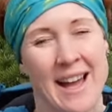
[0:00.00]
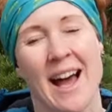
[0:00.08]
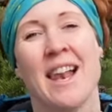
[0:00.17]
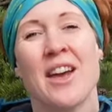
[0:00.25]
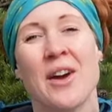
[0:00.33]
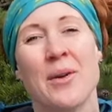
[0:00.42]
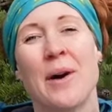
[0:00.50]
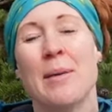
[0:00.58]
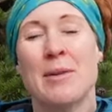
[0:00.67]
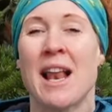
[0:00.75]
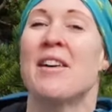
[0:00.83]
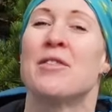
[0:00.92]
Hello, I'm
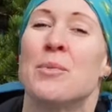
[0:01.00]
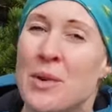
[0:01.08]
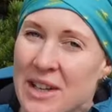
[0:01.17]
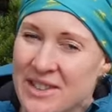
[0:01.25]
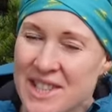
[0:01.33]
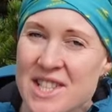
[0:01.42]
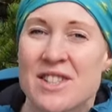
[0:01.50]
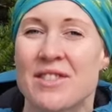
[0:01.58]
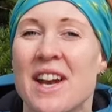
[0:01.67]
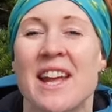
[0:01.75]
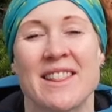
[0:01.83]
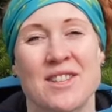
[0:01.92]
Claire from Wild Ginger
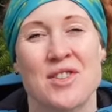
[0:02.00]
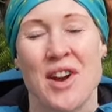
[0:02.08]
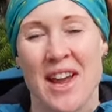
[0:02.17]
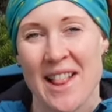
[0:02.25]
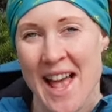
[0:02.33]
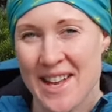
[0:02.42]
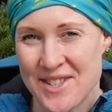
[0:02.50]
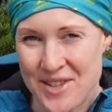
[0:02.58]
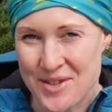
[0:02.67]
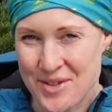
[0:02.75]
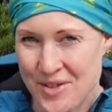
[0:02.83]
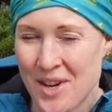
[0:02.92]
Running, the trail and
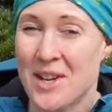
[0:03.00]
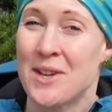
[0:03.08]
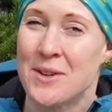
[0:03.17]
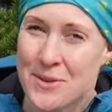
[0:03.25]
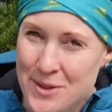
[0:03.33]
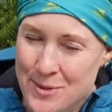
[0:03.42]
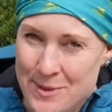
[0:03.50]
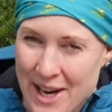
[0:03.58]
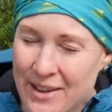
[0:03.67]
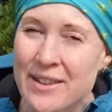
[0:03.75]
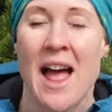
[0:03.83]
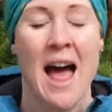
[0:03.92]
ultra running YouTube
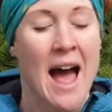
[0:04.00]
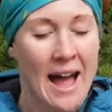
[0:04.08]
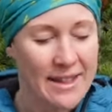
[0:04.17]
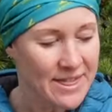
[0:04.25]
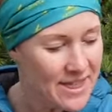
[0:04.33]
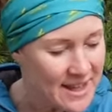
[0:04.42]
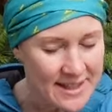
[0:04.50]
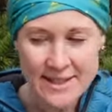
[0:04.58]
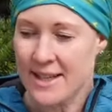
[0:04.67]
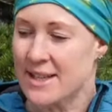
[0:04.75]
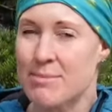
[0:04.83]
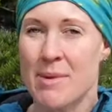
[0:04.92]
channel, and this
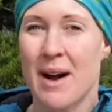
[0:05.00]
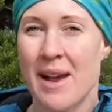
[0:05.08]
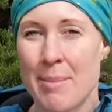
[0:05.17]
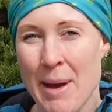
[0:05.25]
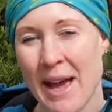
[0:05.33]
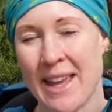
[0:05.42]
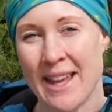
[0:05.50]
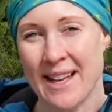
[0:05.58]
is my packing